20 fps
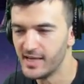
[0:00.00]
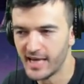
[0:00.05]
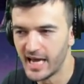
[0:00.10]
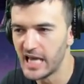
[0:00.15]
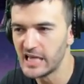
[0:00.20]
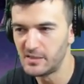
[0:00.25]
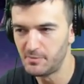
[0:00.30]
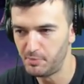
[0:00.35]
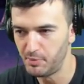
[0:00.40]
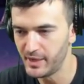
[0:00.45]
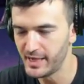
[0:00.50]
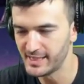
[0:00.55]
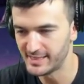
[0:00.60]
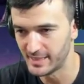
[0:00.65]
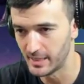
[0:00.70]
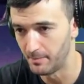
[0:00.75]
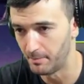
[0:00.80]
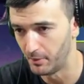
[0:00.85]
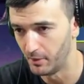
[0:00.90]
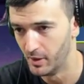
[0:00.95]
It's pretty
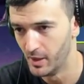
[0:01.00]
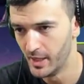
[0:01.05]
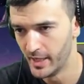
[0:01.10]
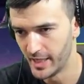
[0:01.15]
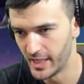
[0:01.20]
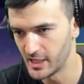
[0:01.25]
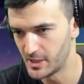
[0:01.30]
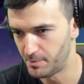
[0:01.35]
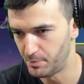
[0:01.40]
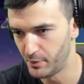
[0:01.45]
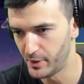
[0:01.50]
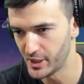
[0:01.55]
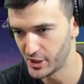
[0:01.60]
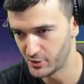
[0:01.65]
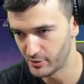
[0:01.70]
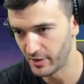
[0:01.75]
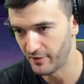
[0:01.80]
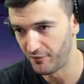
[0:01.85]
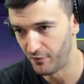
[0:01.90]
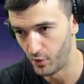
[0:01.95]
simple. It's pretty
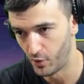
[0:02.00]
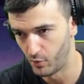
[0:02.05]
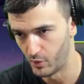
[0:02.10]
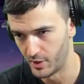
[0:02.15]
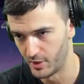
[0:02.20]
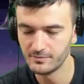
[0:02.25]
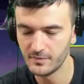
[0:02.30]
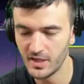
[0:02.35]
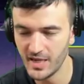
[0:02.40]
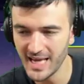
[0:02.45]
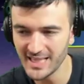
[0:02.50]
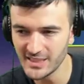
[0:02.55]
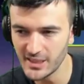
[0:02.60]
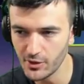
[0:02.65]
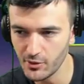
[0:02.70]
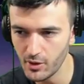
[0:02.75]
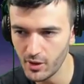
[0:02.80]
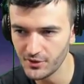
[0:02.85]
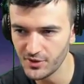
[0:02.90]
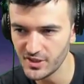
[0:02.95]
straightforward. The next
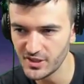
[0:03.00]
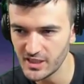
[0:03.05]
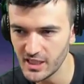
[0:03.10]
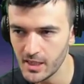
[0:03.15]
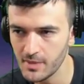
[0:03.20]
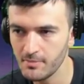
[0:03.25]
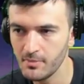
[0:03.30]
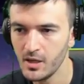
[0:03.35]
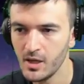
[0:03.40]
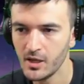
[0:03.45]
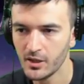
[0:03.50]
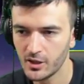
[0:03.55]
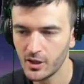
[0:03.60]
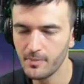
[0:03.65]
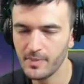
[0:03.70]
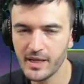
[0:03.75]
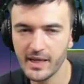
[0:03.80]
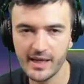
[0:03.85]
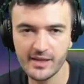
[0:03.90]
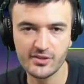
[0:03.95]
hero on this team could
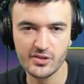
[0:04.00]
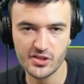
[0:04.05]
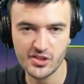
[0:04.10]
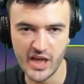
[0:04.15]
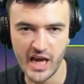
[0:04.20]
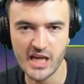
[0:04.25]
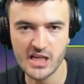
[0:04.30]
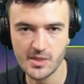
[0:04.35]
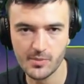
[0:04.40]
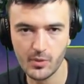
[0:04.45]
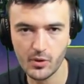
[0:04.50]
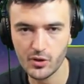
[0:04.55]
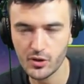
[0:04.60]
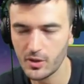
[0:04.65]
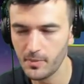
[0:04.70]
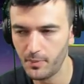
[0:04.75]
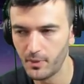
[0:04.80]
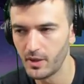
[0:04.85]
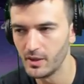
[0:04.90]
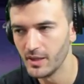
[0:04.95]
be interchangeable. You
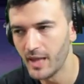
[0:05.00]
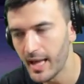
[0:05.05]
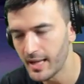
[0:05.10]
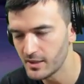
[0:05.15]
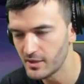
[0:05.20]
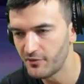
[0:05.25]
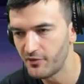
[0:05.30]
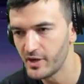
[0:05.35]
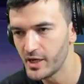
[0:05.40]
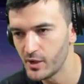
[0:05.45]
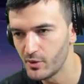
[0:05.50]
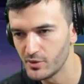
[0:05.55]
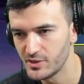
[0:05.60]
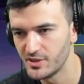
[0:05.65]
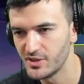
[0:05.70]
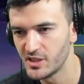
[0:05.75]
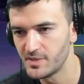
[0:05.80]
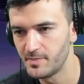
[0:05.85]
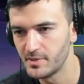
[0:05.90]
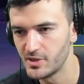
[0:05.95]
can put a lot of different heroes in
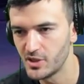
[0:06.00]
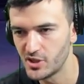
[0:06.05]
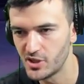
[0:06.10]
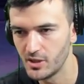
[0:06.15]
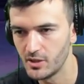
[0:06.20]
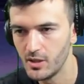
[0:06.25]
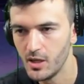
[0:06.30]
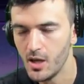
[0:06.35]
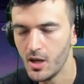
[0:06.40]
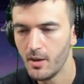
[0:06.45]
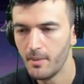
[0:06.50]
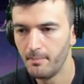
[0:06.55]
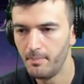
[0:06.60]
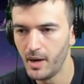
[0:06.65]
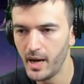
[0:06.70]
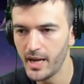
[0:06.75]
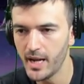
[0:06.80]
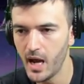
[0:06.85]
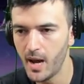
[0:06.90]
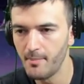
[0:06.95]
this position,
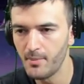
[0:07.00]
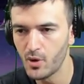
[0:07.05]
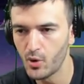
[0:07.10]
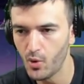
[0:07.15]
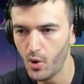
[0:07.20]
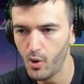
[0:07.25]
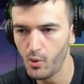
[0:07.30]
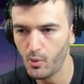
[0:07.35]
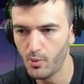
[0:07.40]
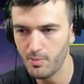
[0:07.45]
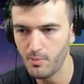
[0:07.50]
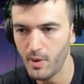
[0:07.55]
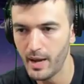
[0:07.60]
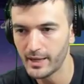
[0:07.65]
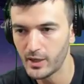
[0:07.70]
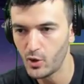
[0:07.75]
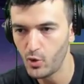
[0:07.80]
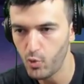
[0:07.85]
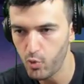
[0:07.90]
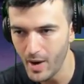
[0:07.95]
but I'm gonna roll with my
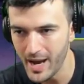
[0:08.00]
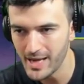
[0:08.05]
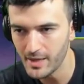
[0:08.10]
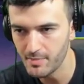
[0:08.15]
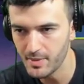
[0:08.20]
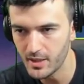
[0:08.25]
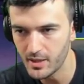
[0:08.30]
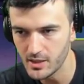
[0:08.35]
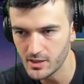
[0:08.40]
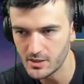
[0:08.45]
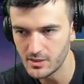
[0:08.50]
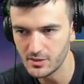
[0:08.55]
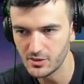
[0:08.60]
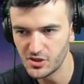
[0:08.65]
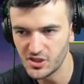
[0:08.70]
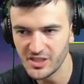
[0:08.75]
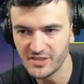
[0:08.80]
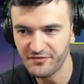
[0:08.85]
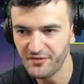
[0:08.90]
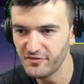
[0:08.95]
Quake because
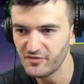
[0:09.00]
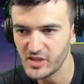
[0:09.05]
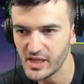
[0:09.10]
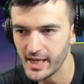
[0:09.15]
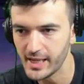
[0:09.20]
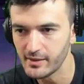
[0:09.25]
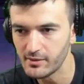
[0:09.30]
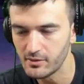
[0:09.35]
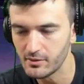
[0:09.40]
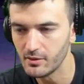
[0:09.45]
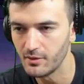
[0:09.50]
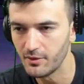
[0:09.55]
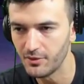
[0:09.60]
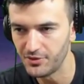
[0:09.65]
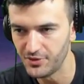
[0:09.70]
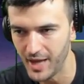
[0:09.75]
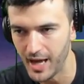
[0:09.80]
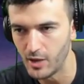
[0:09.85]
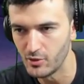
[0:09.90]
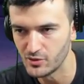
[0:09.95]
she's 58
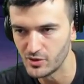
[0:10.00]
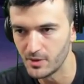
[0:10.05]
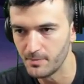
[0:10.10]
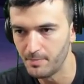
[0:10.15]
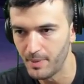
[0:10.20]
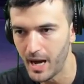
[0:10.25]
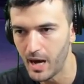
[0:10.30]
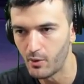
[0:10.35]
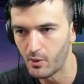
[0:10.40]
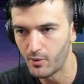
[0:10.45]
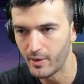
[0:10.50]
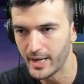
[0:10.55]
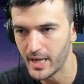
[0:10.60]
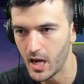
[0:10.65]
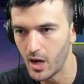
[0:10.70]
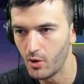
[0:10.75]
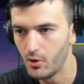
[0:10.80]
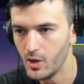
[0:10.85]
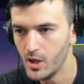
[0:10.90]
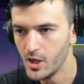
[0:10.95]
1,000 power right
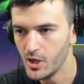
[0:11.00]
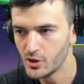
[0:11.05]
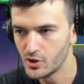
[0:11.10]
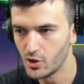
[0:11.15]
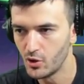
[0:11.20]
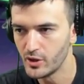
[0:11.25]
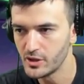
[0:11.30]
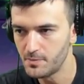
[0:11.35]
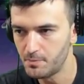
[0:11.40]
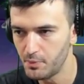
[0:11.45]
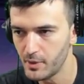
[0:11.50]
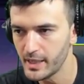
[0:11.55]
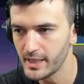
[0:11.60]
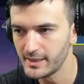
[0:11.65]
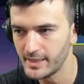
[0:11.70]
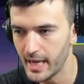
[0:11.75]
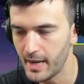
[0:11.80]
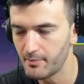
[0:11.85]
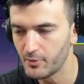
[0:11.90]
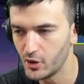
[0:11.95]
now, so it's pretty
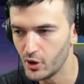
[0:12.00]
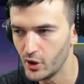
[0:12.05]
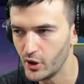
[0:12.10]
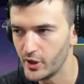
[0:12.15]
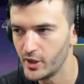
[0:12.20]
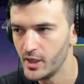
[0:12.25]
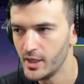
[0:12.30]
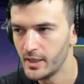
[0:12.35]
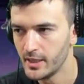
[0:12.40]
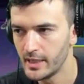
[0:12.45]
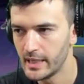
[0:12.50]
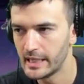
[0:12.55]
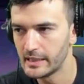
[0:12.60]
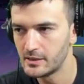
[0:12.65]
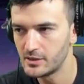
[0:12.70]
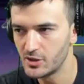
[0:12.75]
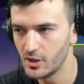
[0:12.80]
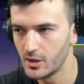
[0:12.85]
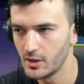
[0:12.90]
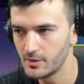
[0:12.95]
damn good.
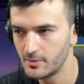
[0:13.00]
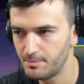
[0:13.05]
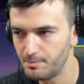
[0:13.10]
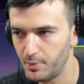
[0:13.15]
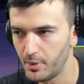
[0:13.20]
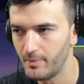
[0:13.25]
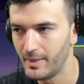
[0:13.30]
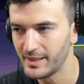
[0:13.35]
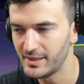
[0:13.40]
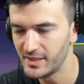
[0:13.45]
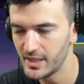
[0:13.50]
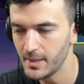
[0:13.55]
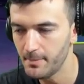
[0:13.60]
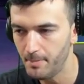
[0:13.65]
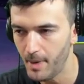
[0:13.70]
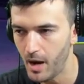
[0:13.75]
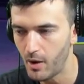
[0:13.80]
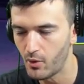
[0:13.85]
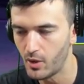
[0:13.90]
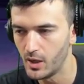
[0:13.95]
It's gonna put my team
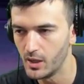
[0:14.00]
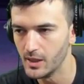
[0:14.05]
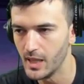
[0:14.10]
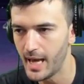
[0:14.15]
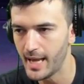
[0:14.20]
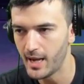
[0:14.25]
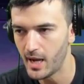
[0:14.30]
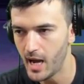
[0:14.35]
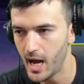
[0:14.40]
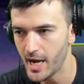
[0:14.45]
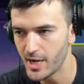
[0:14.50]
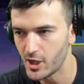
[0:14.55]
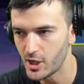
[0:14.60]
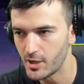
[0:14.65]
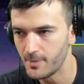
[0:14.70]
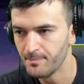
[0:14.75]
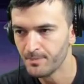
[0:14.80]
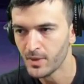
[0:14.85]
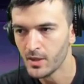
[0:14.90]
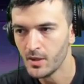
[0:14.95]
power a lot higher.